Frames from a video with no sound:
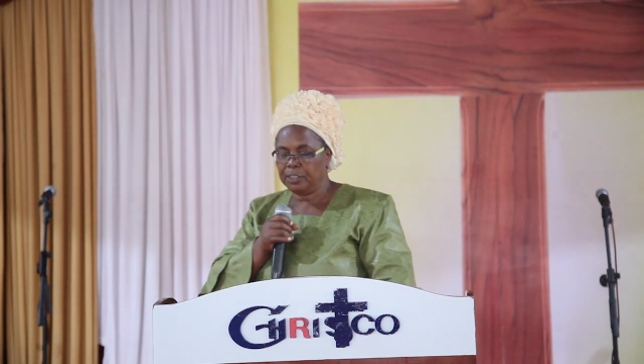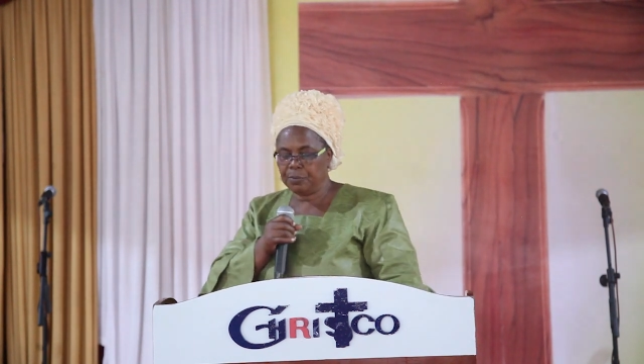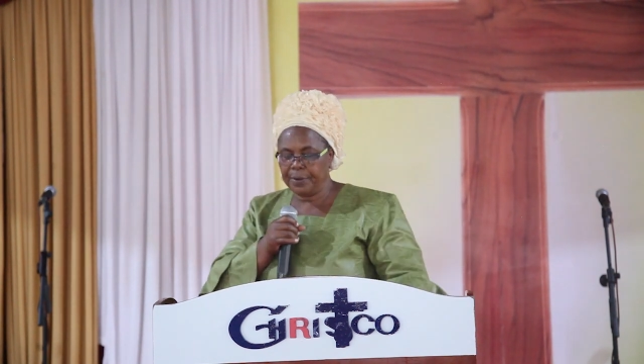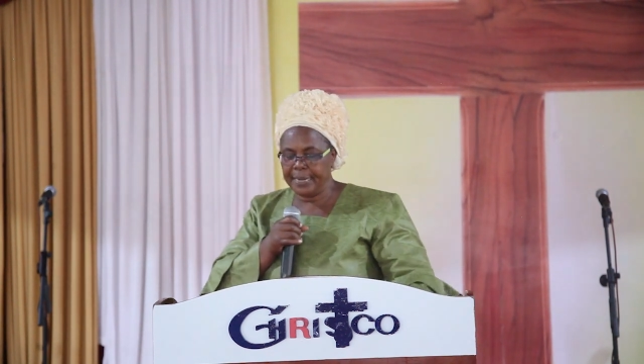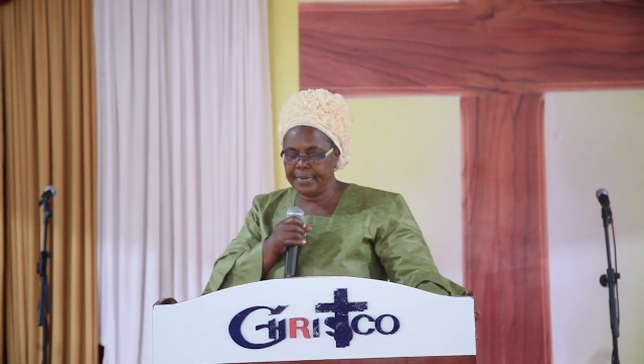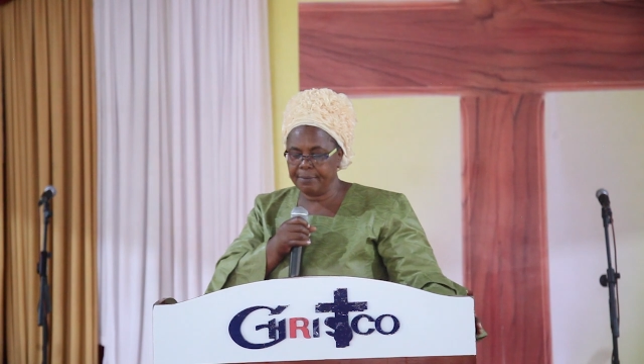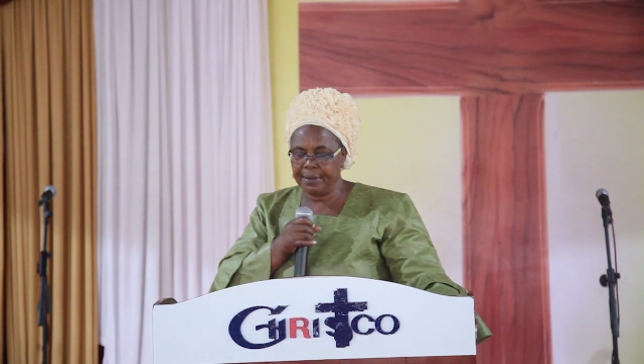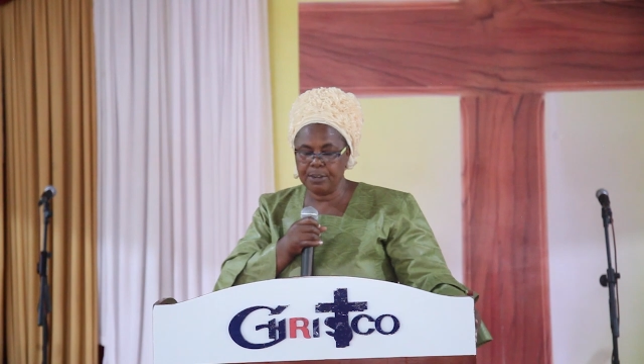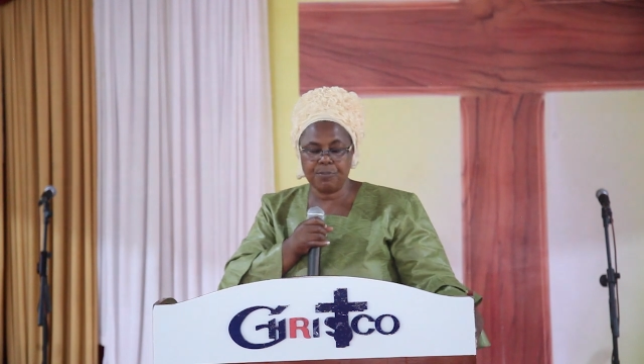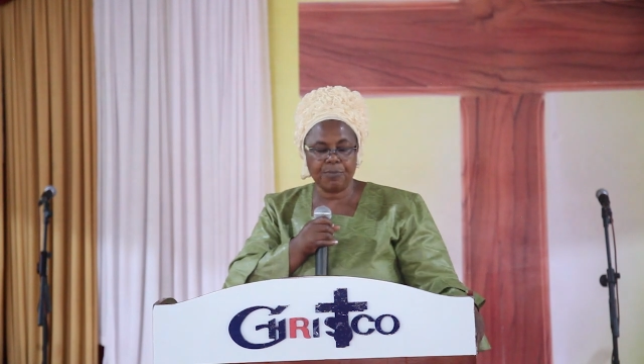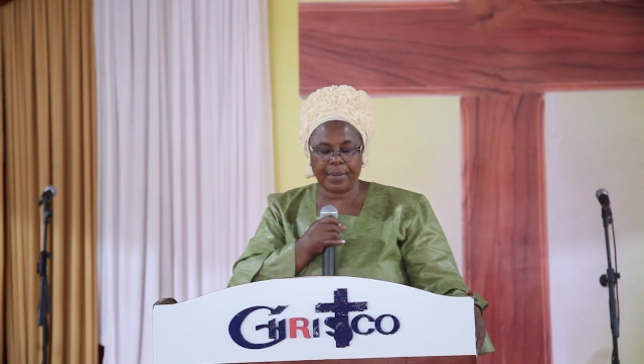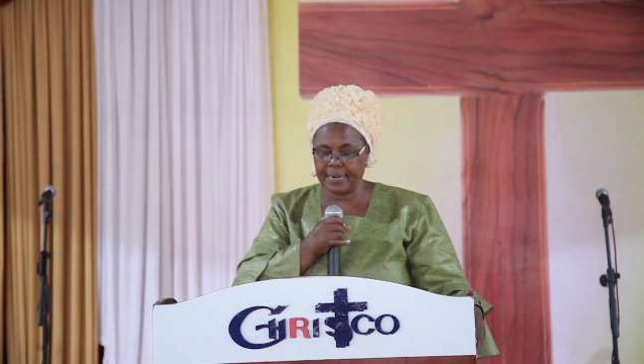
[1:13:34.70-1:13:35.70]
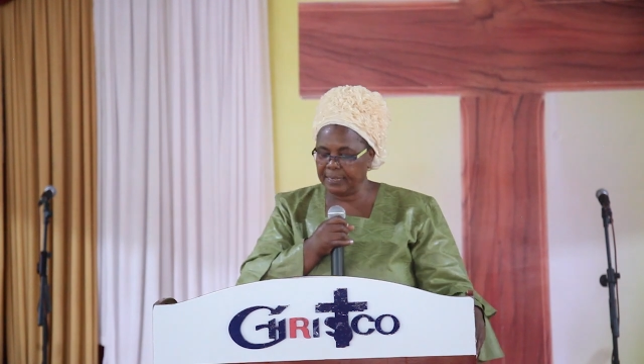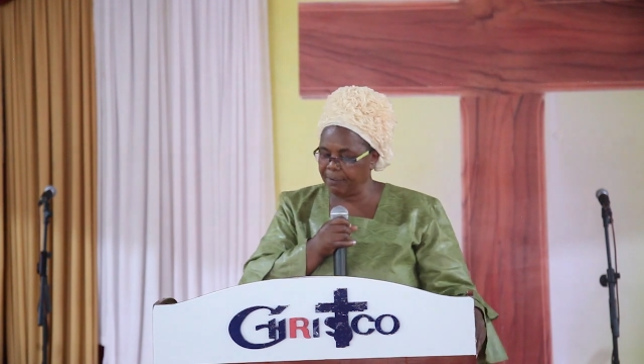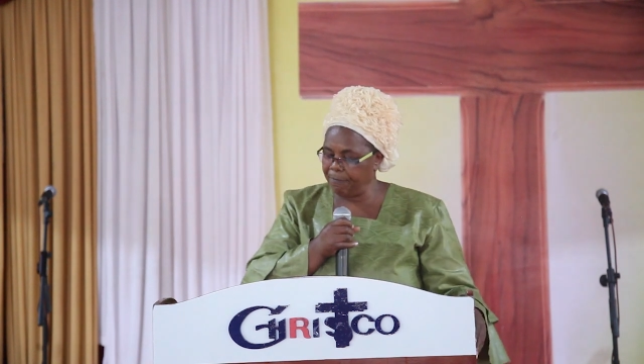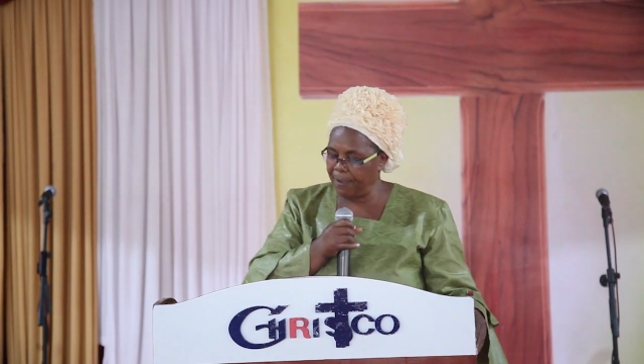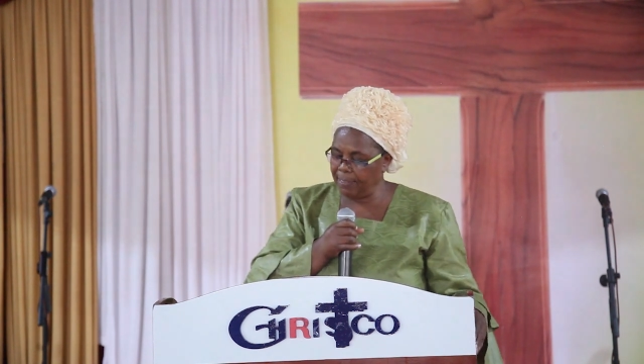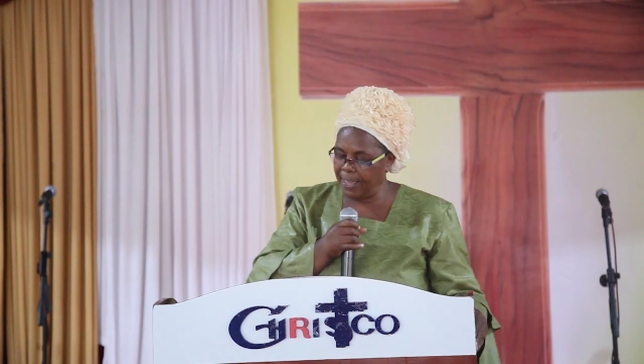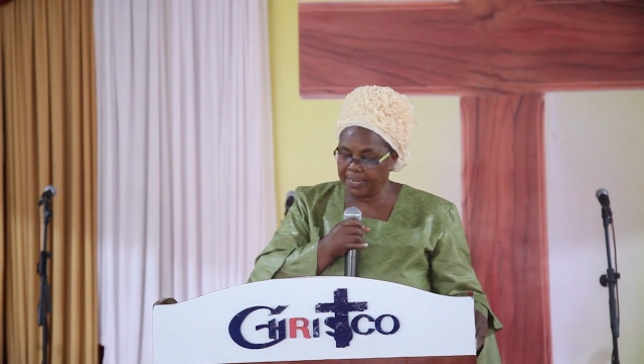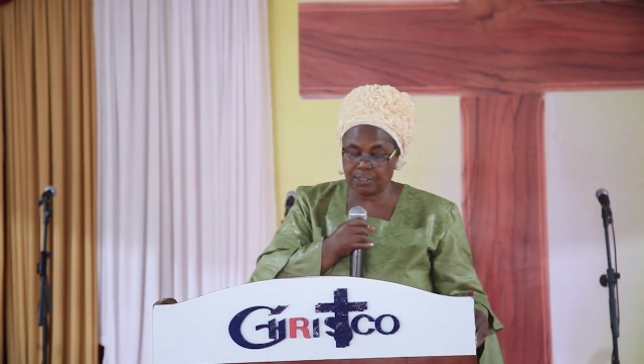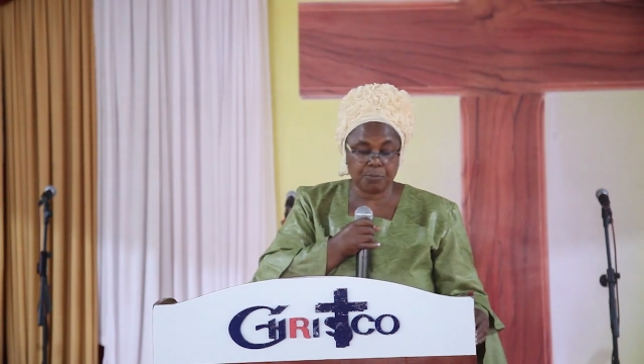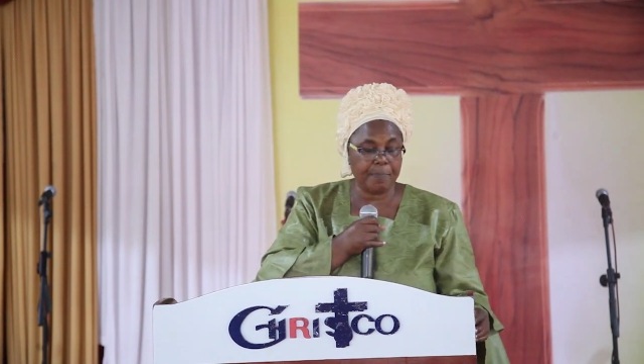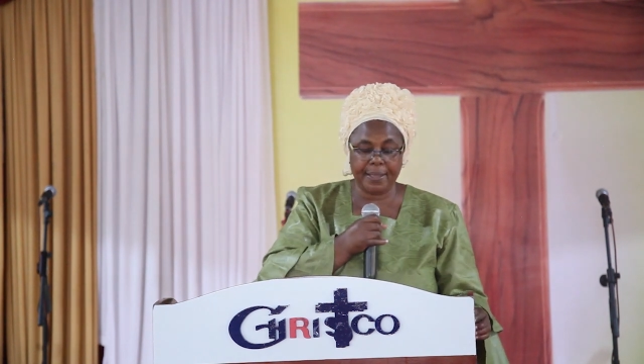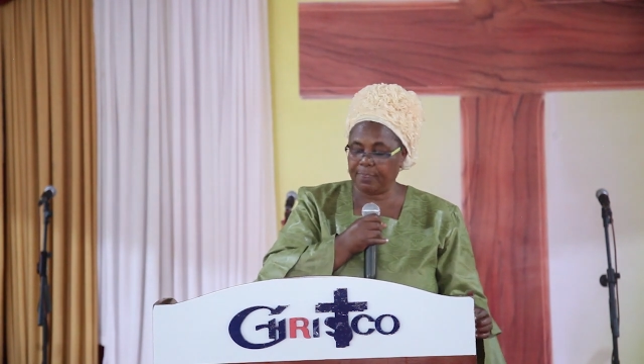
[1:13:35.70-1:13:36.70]
Read, you can refer that
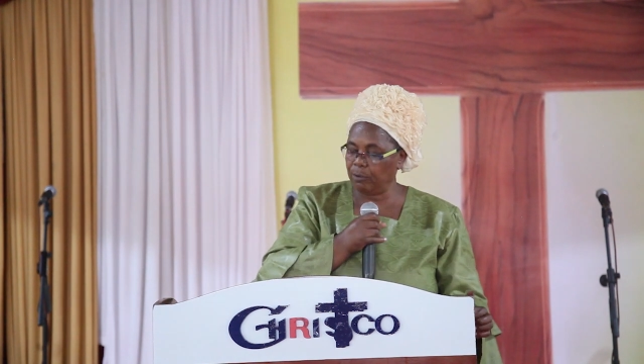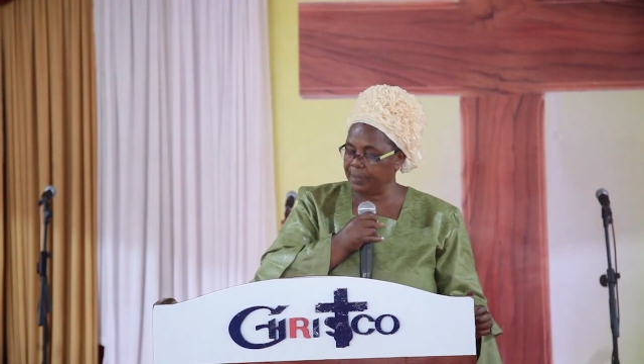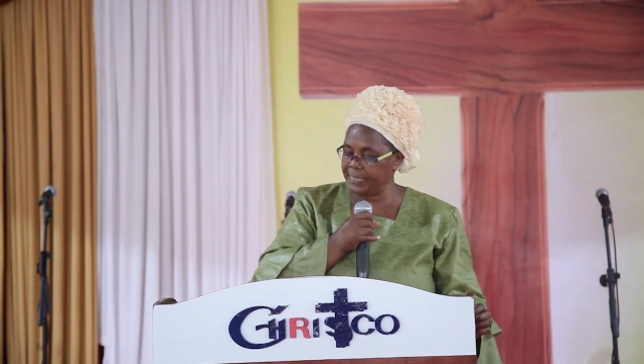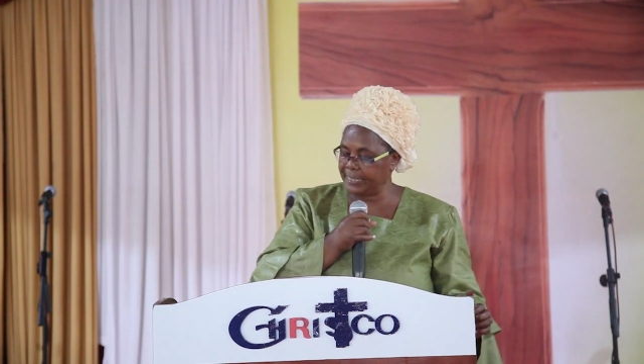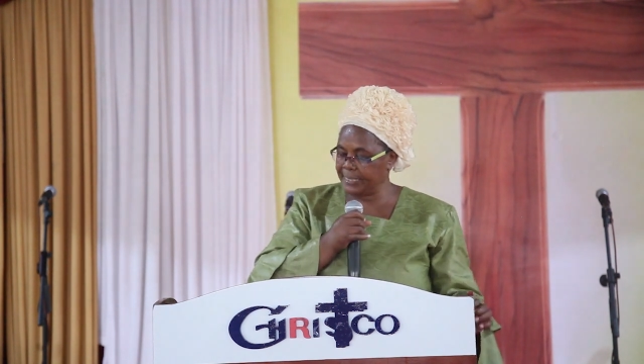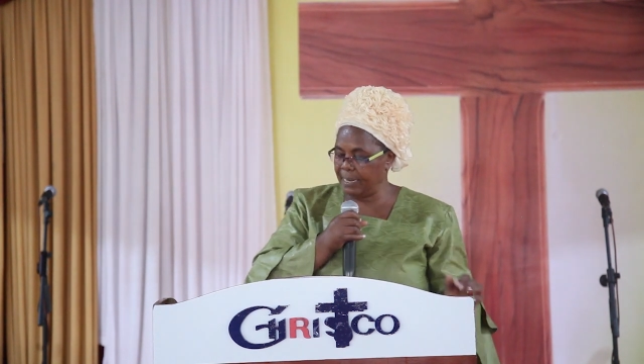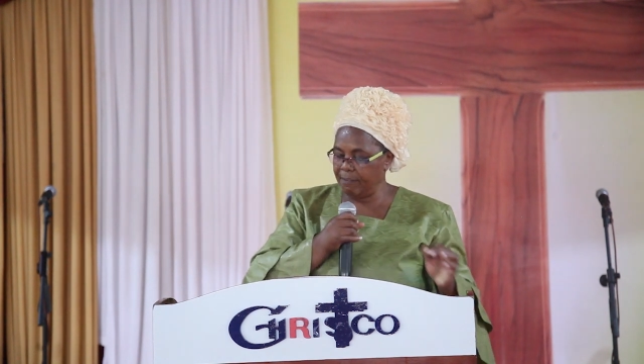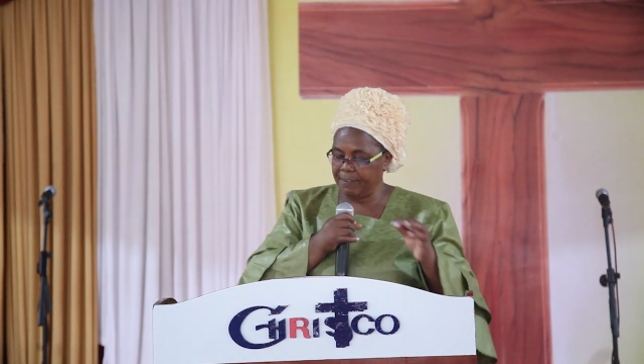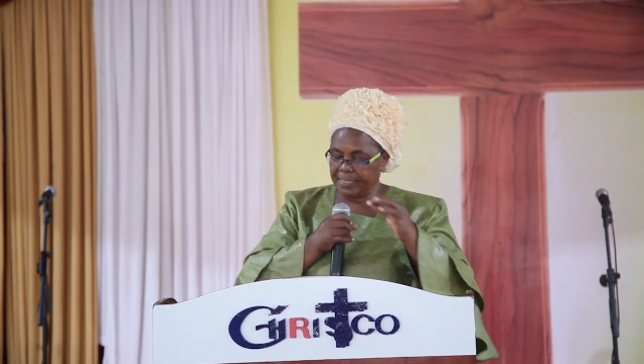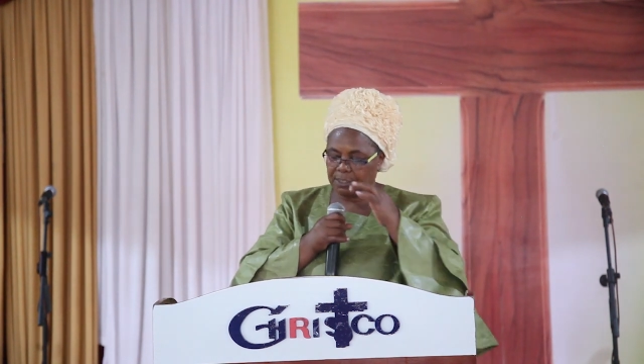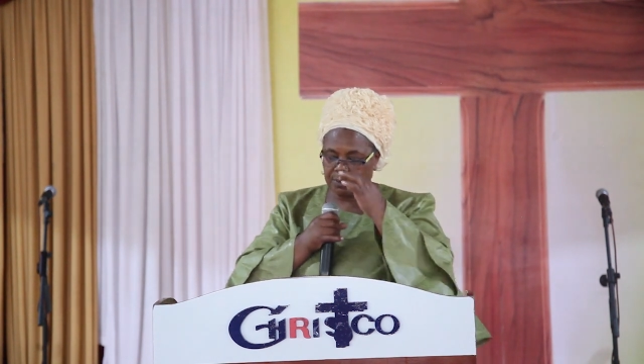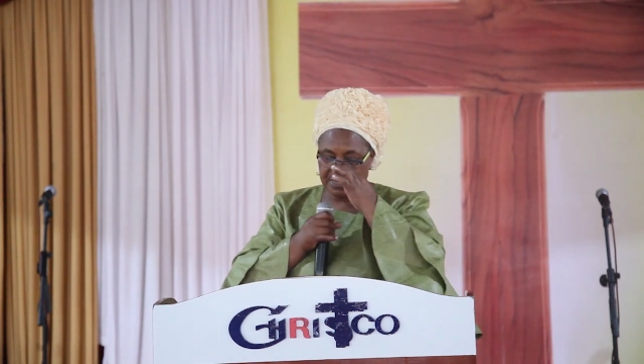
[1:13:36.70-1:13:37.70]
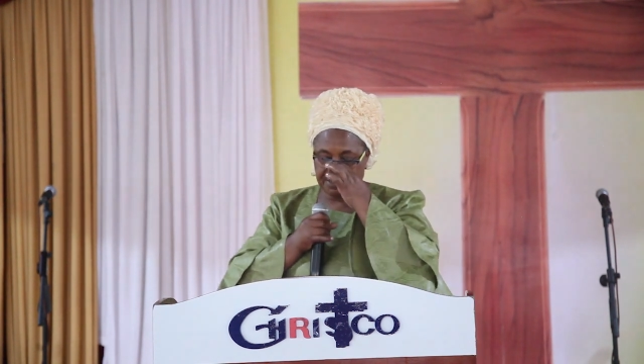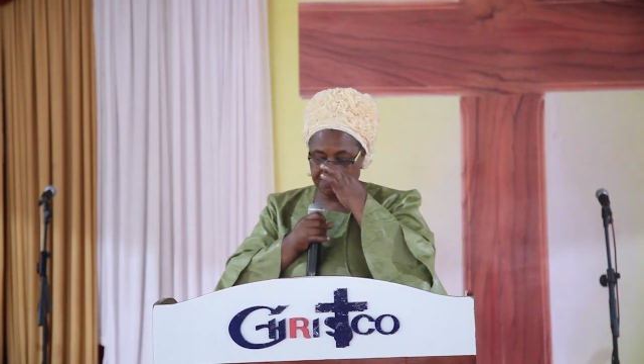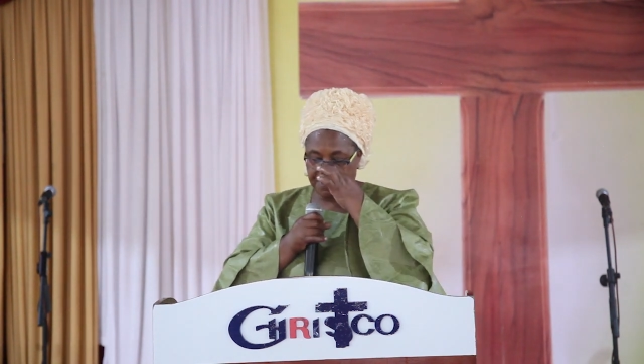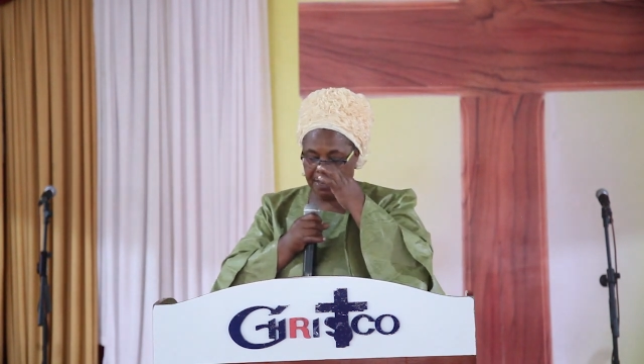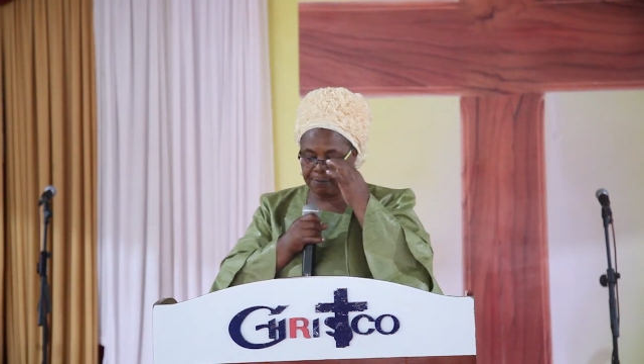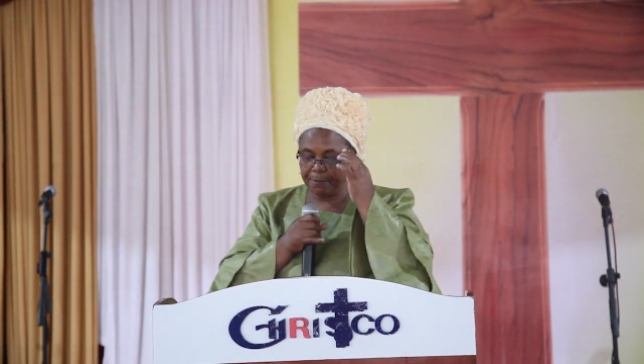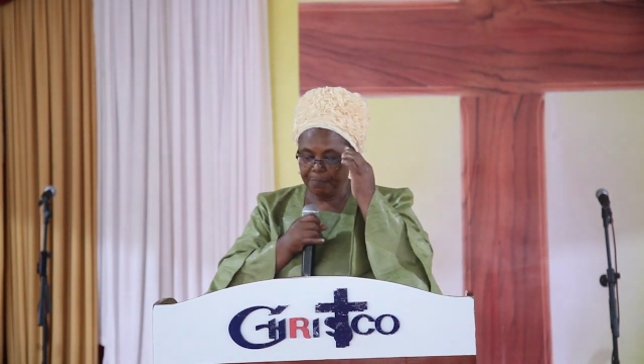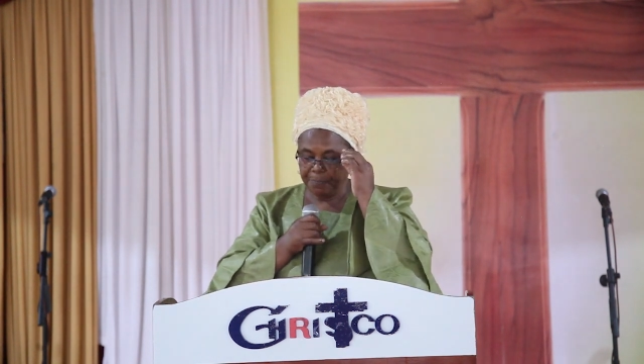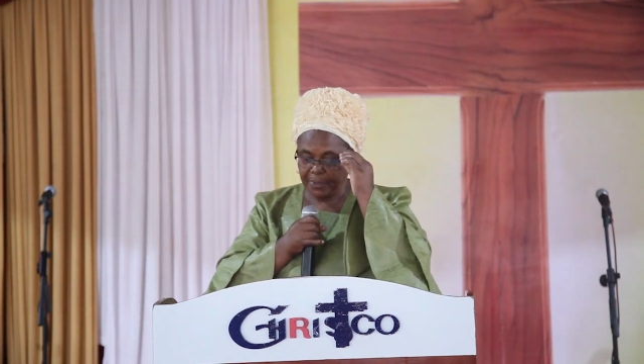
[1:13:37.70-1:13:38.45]
to Matthew 16, verse 25.